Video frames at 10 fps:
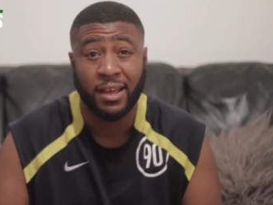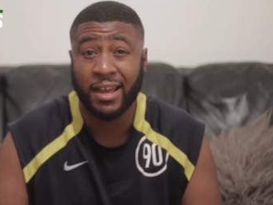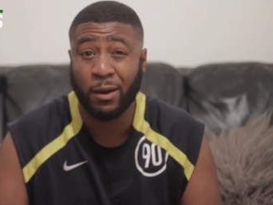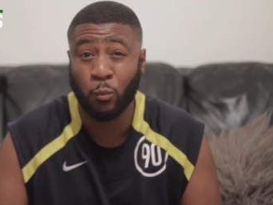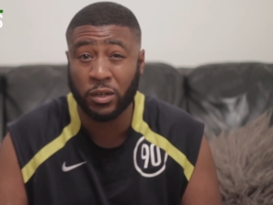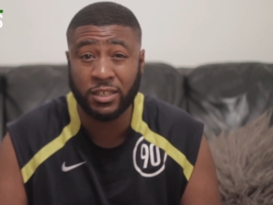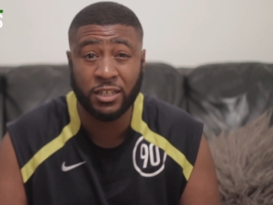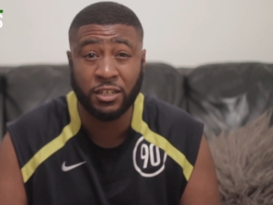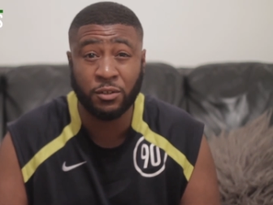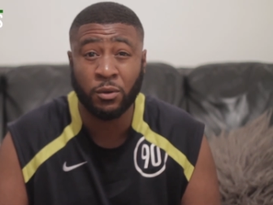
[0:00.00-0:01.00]
And what did
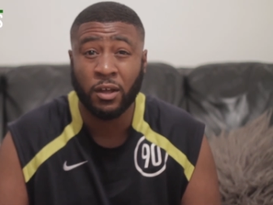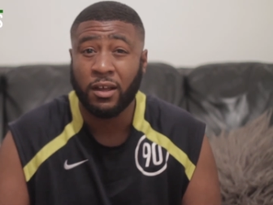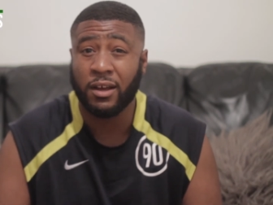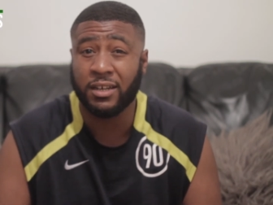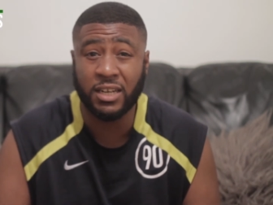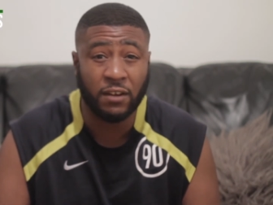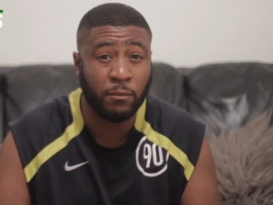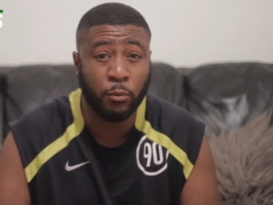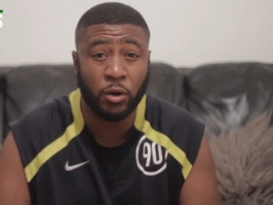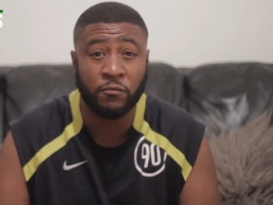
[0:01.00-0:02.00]
he do?
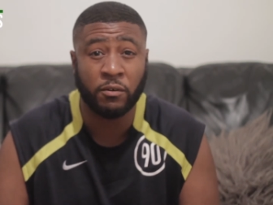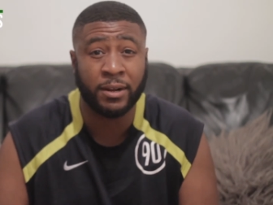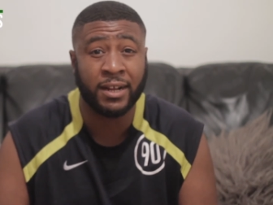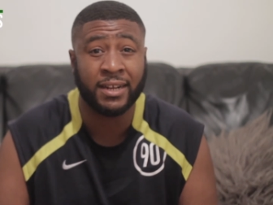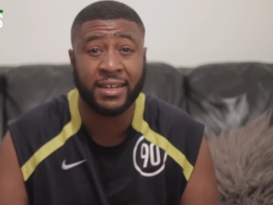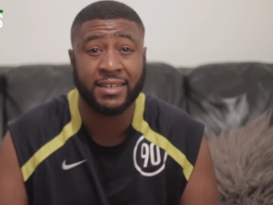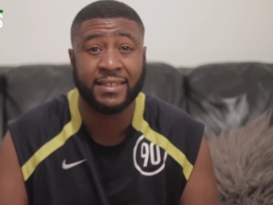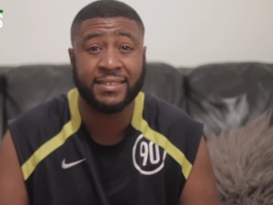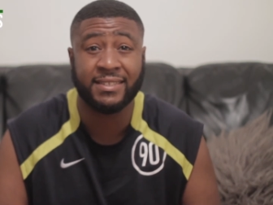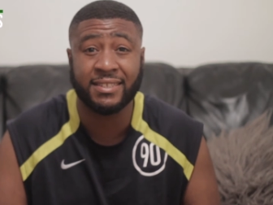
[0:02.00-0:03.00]
Another ball in from
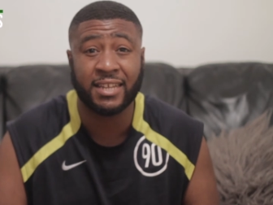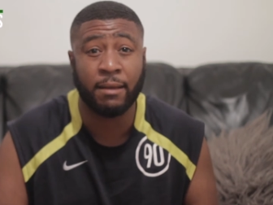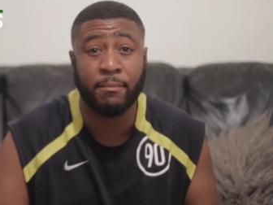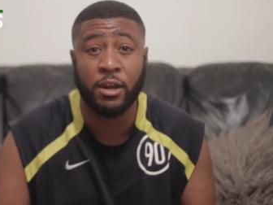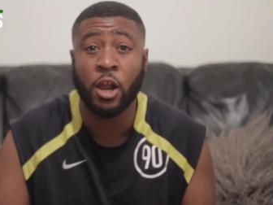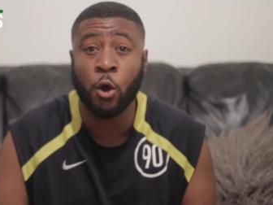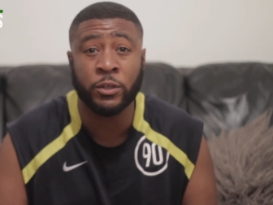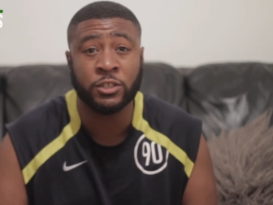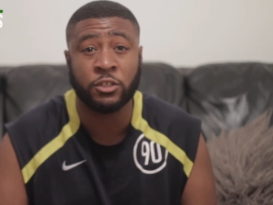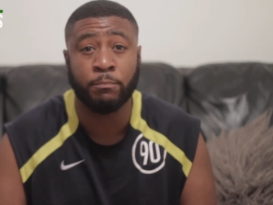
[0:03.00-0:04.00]
Hernandez, this time low
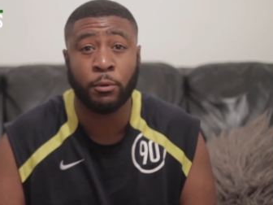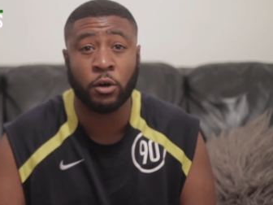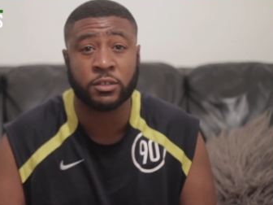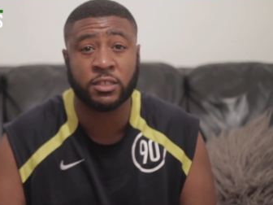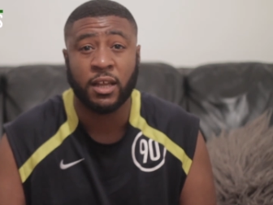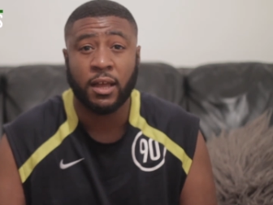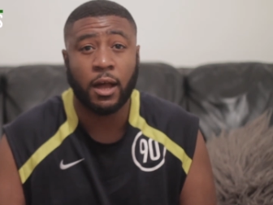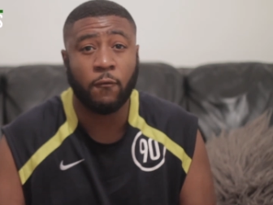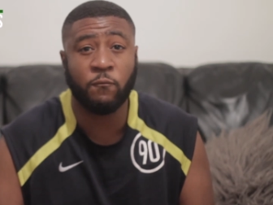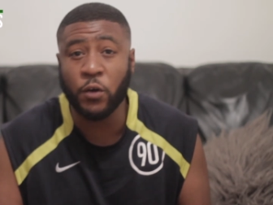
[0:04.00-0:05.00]
into the box.
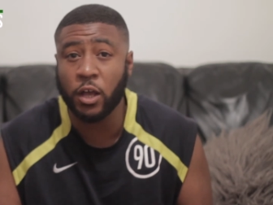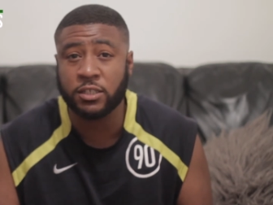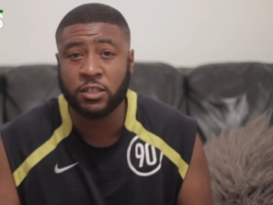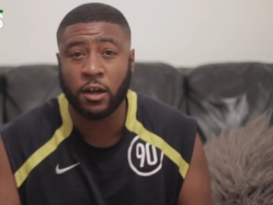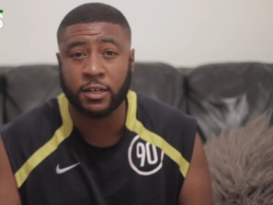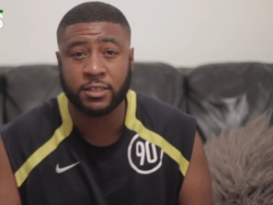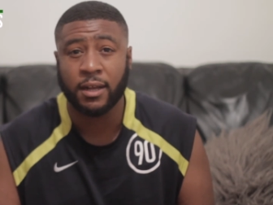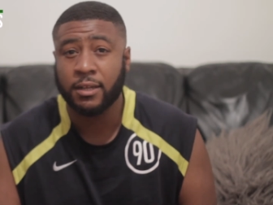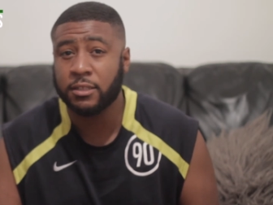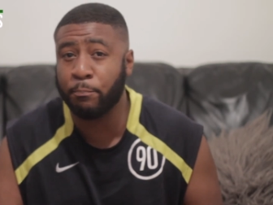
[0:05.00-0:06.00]
A first touch
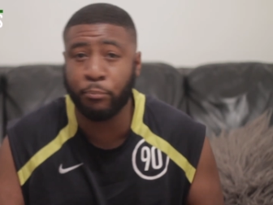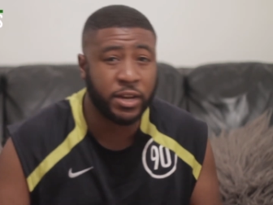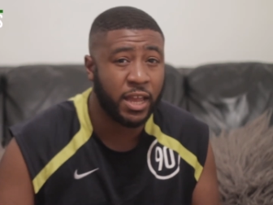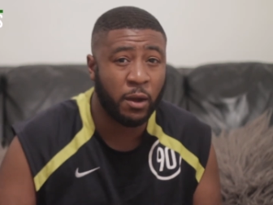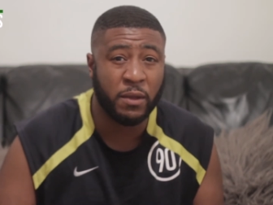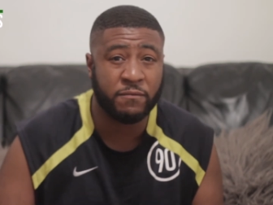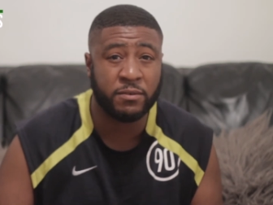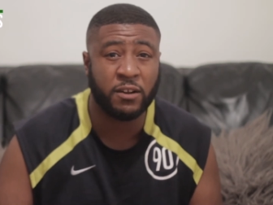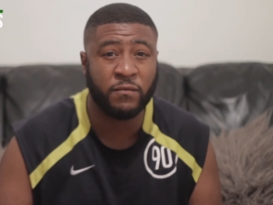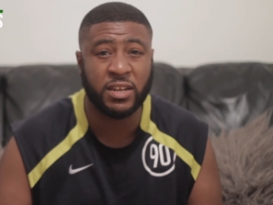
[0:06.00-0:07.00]
to bring it away from
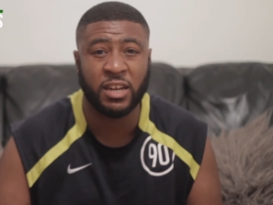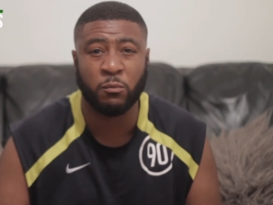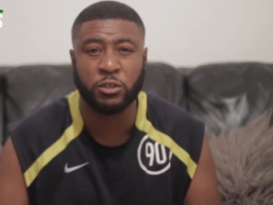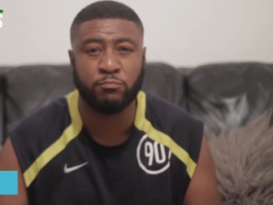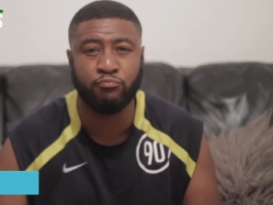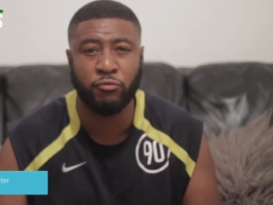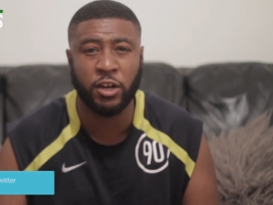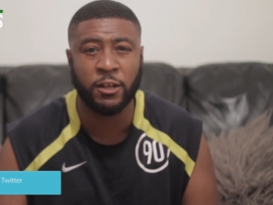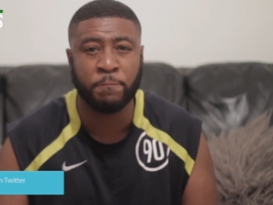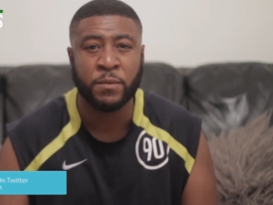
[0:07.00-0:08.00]
the defender was
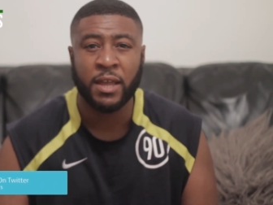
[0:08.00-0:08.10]
brilliant,